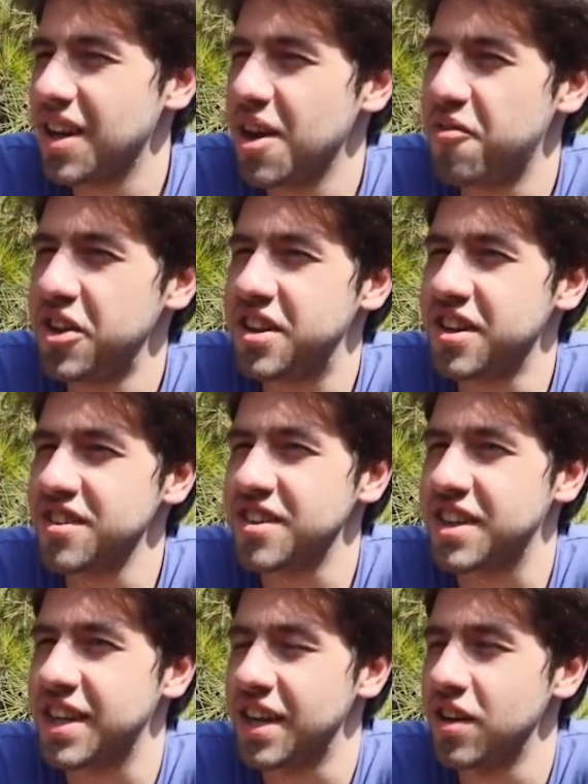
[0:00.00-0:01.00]
if it
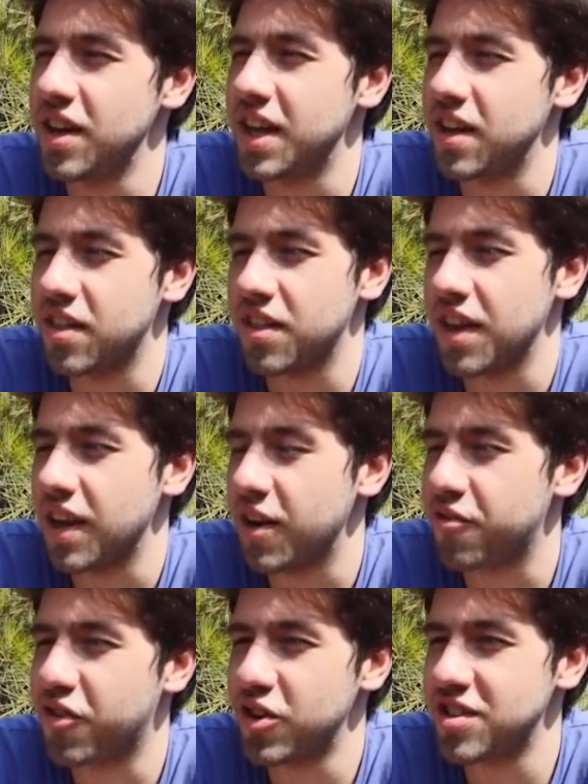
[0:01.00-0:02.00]
doesn't kill anything, it
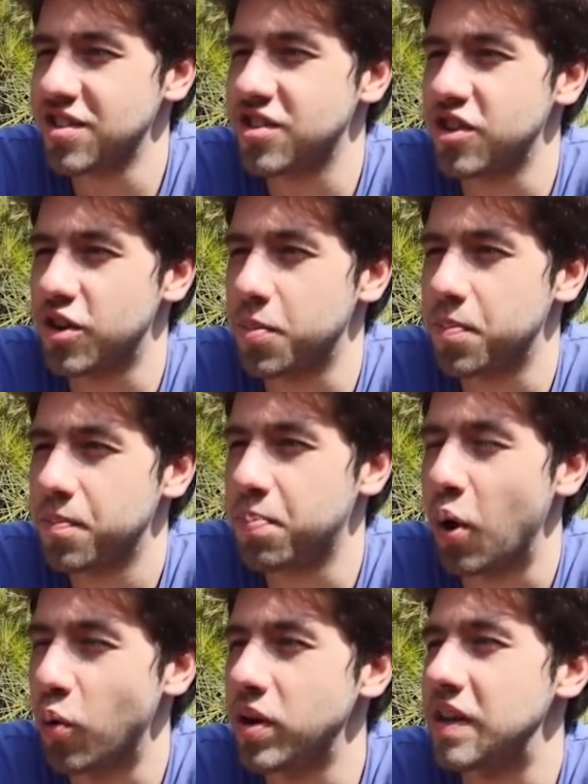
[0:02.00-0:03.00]
forces your
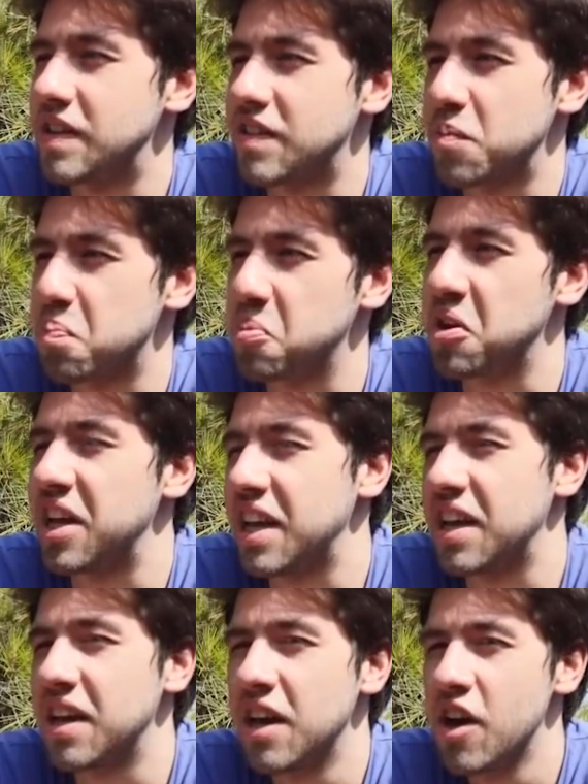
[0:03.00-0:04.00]
opponent to
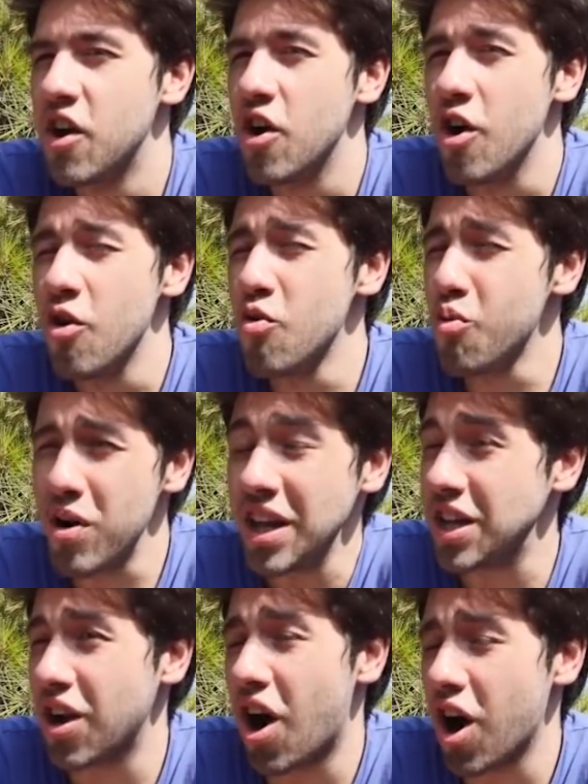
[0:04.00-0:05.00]
play
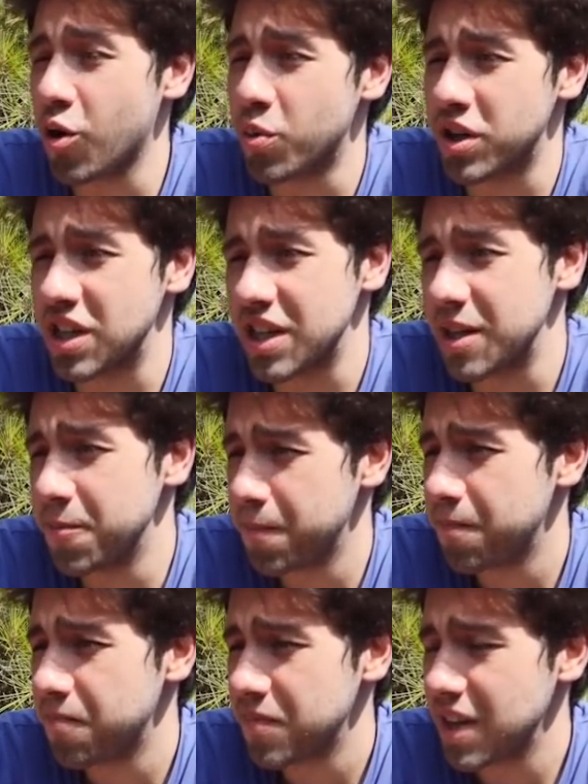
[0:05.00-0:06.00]
really awkwardly.
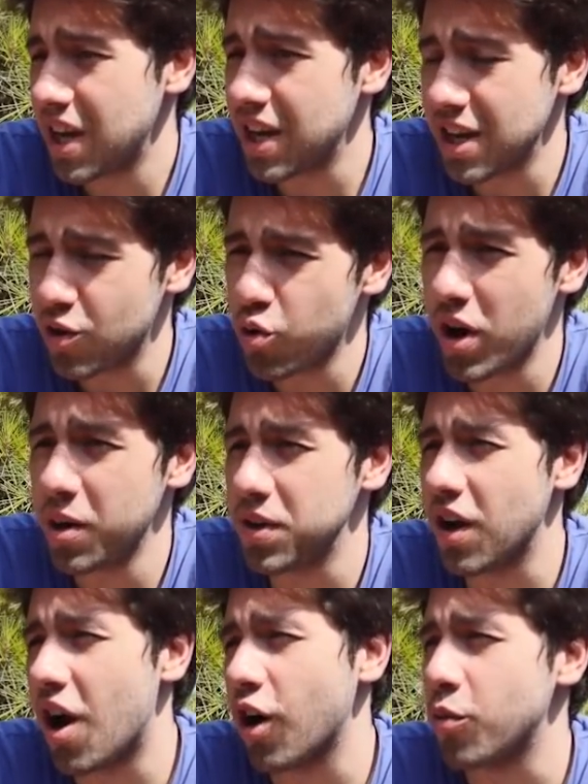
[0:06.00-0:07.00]
Like, incredibly
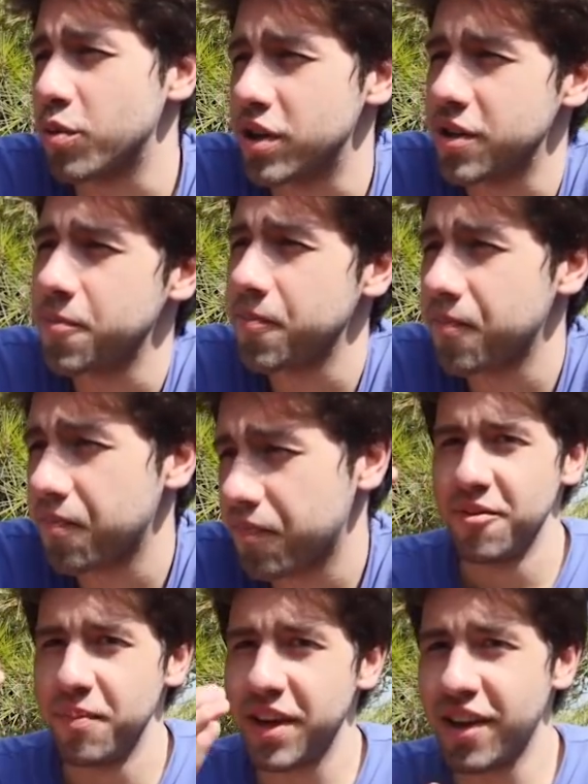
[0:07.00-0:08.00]
awkward.
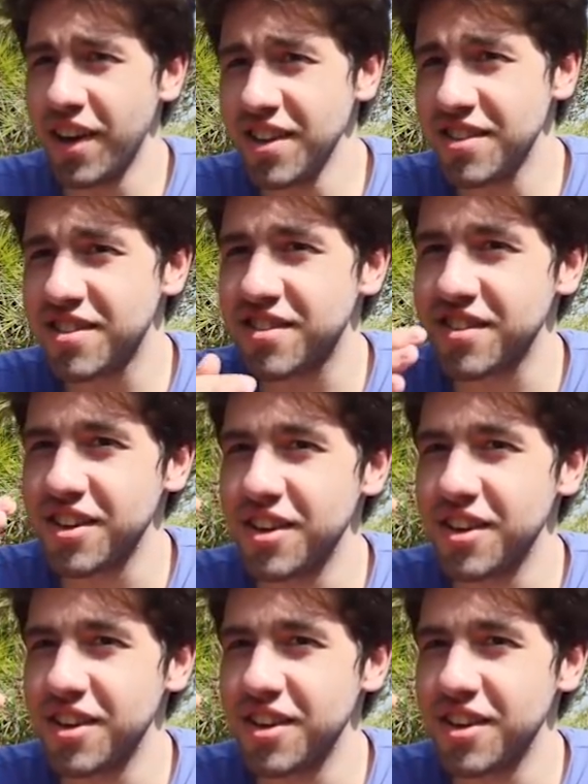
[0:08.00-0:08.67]
Because